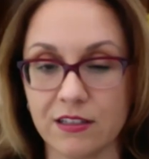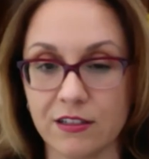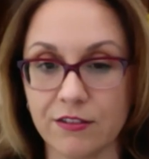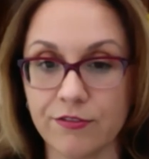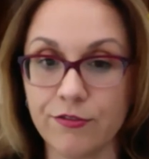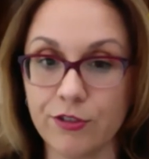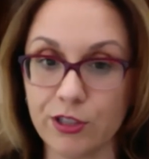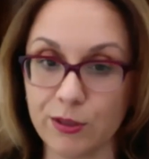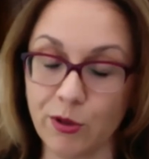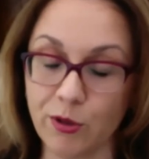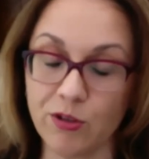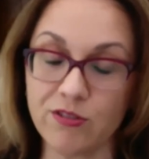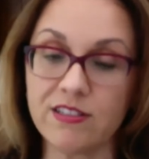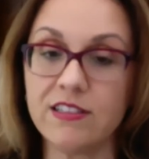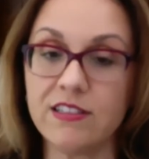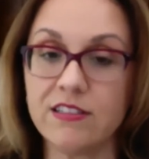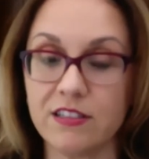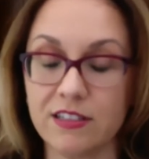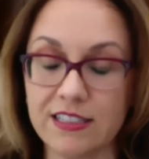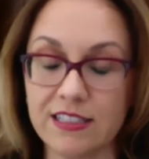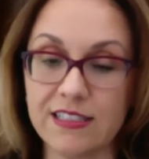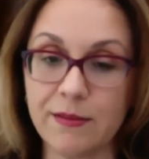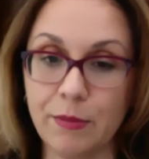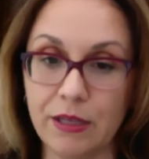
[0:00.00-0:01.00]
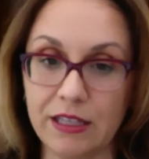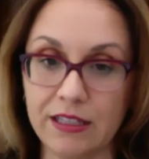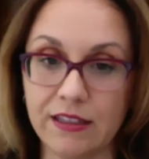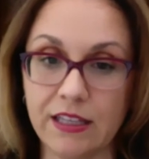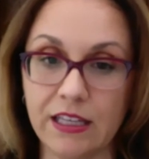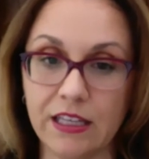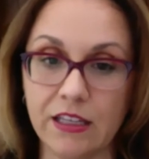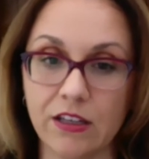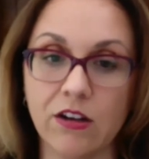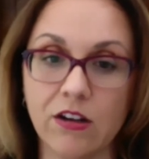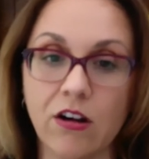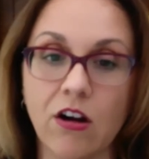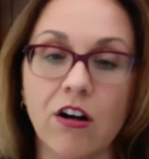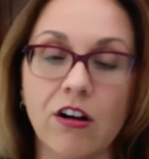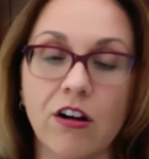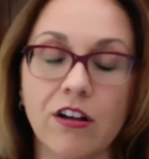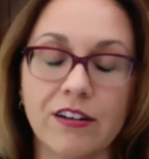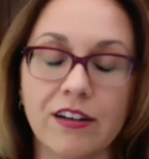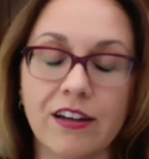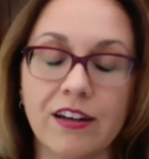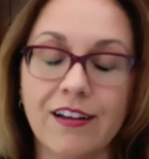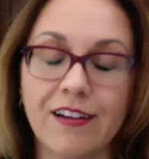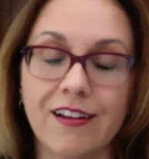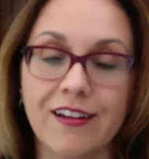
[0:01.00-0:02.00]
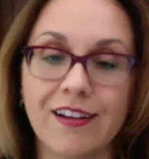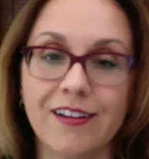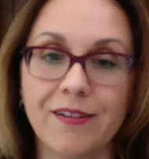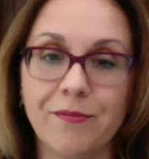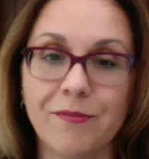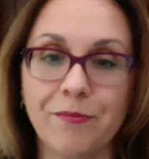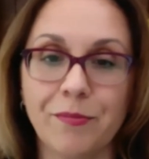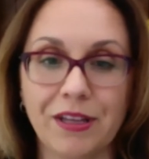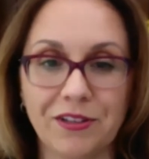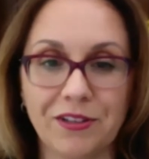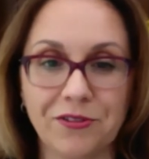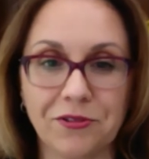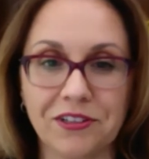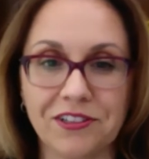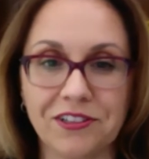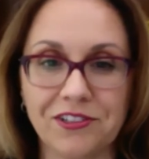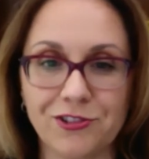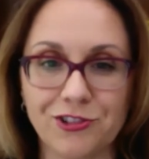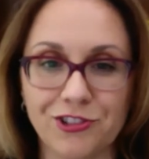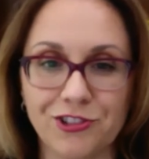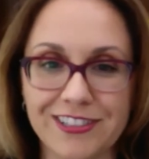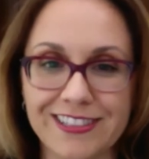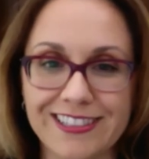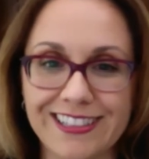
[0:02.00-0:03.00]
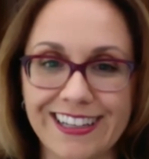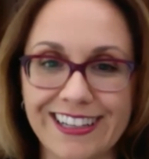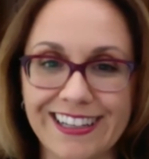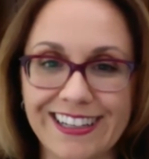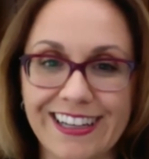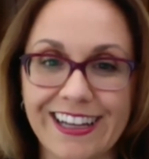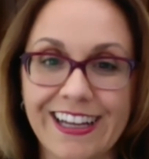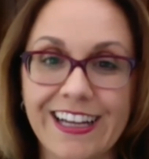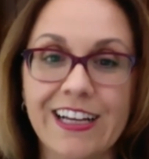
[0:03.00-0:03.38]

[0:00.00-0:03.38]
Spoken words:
Football season is a big thing on Pinterest, just saying.